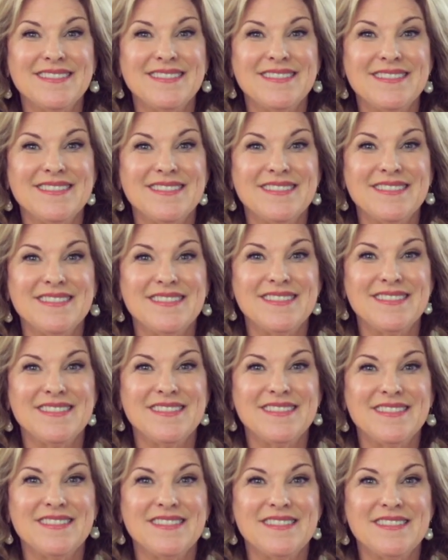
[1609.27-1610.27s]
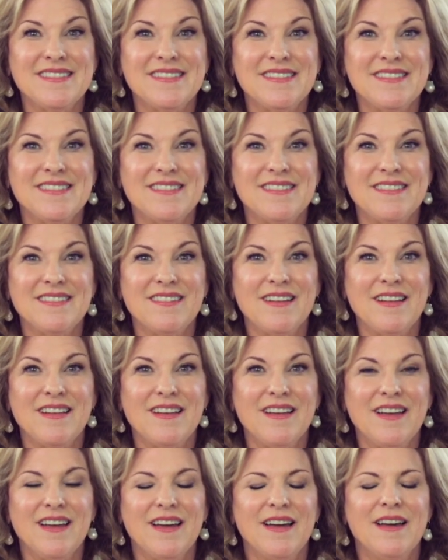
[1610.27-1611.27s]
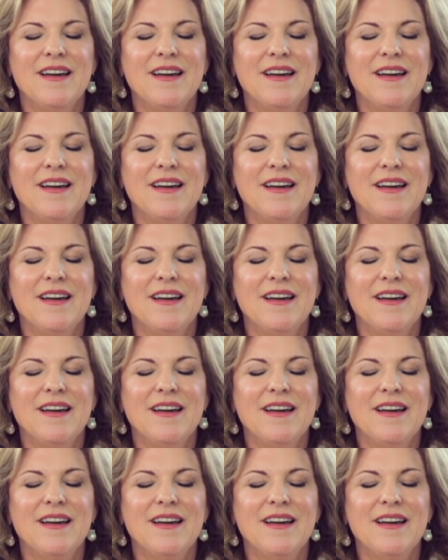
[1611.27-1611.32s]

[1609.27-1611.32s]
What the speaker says: Nobody speaks.